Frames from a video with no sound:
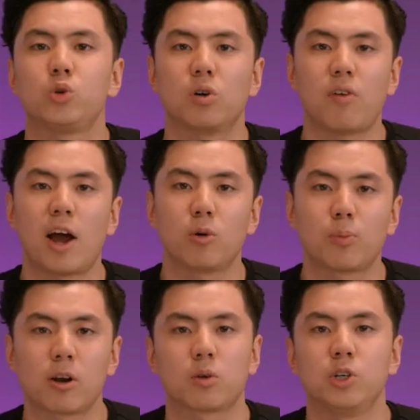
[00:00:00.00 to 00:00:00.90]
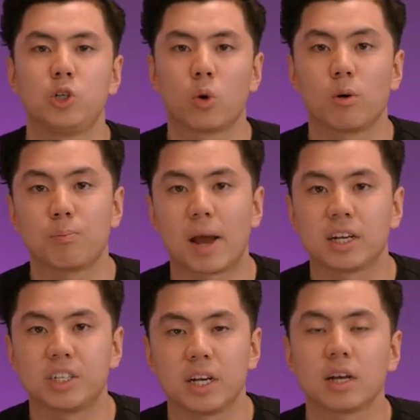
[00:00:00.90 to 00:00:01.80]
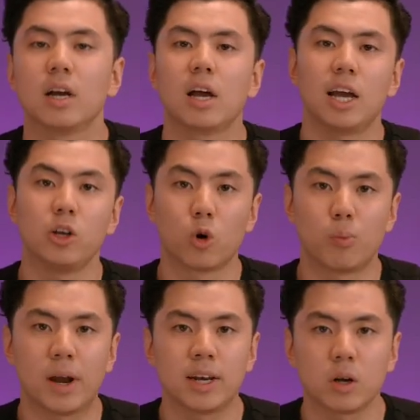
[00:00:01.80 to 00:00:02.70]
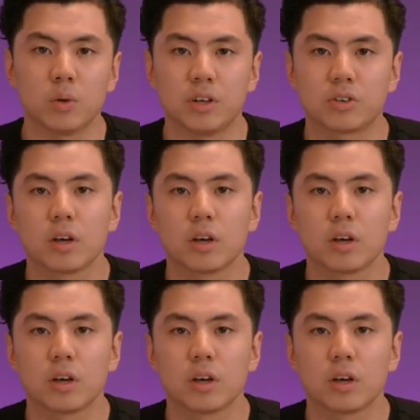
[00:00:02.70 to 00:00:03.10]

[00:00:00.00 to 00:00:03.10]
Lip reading: a final product with your packaging and your branding on it.